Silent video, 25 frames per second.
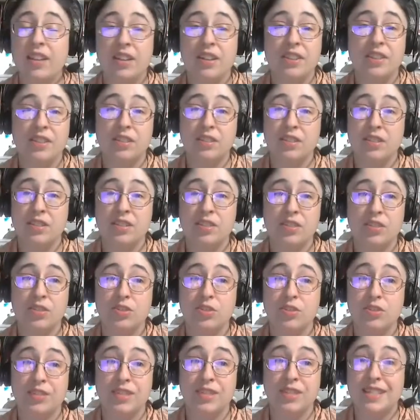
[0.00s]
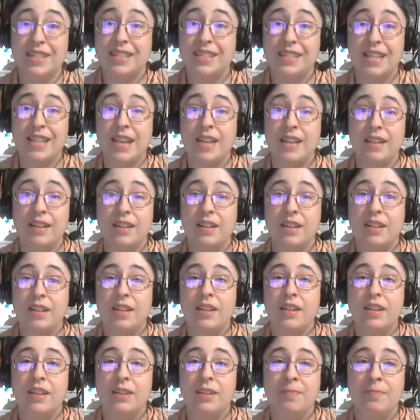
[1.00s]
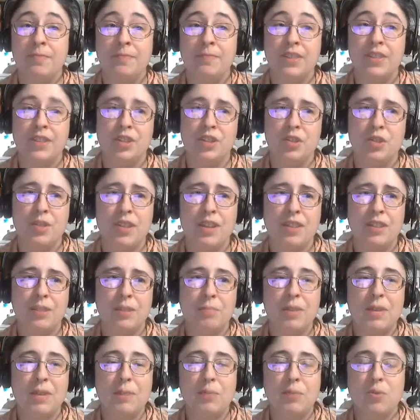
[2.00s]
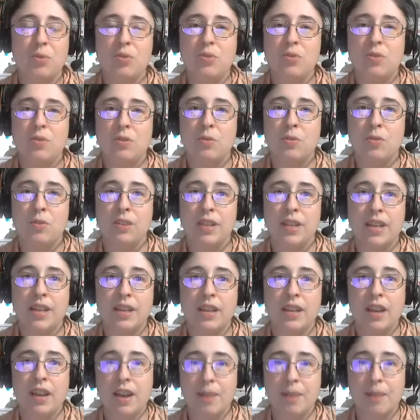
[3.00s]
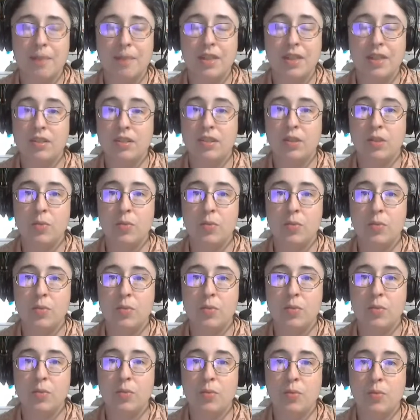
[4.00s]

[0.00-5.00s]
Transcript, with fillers: on these things is just insane. And then you get the people who are like, yeah, I made this in a week.